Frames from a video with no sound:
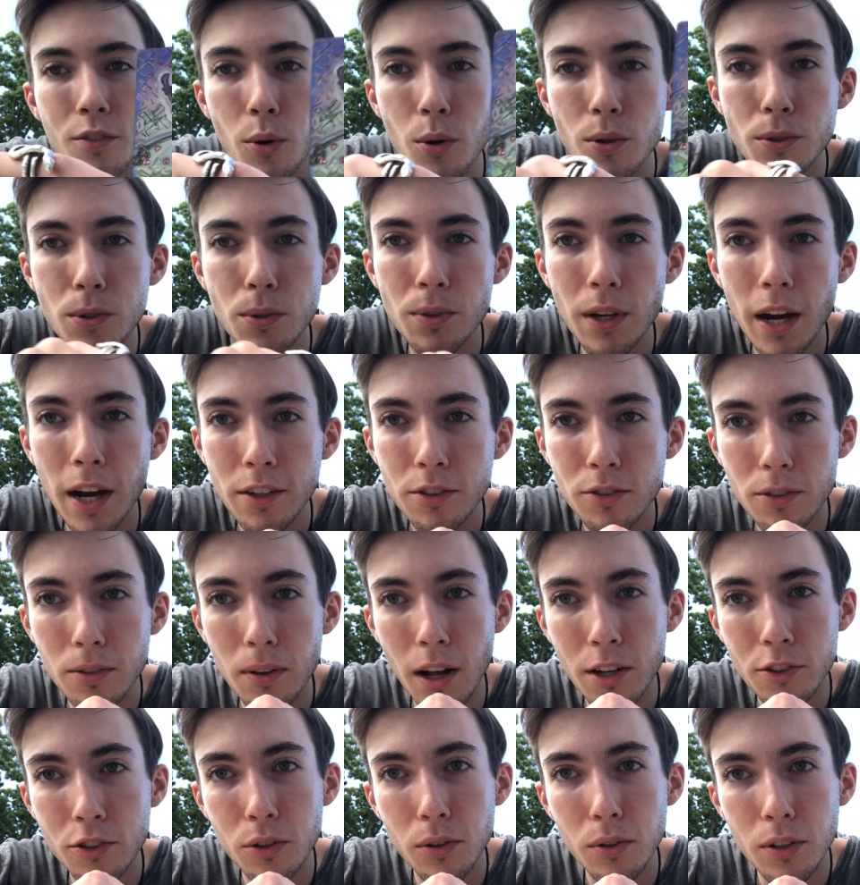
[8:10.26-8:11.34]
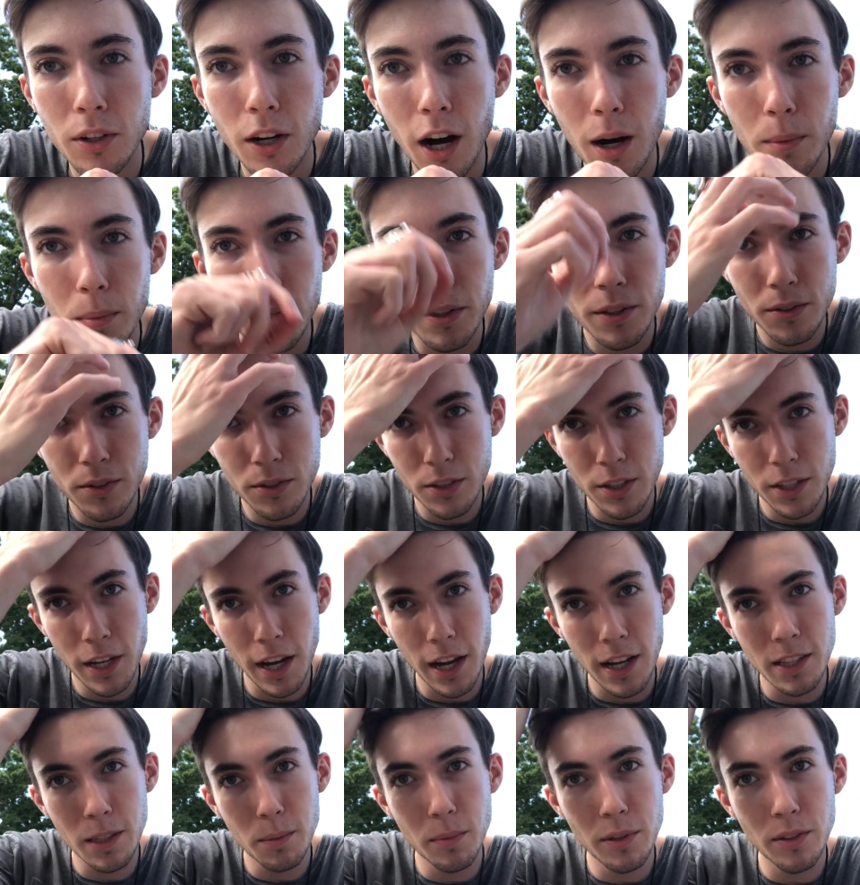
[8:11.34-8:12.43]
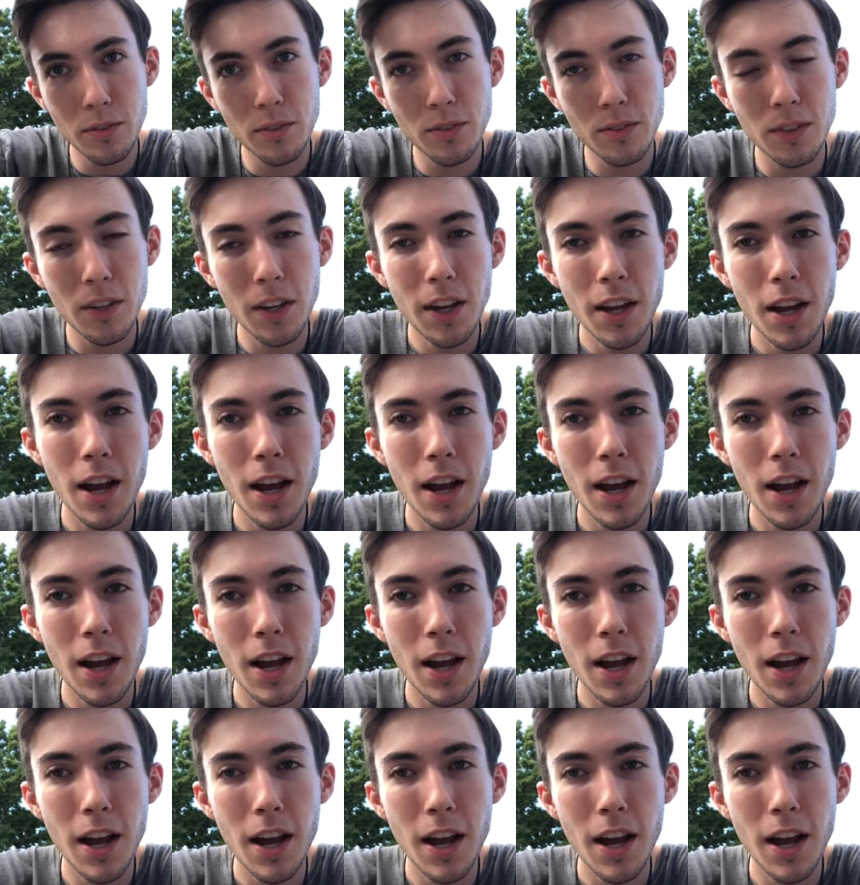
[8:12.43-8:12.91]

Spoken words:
course, those astrological and Kabbalistic elements.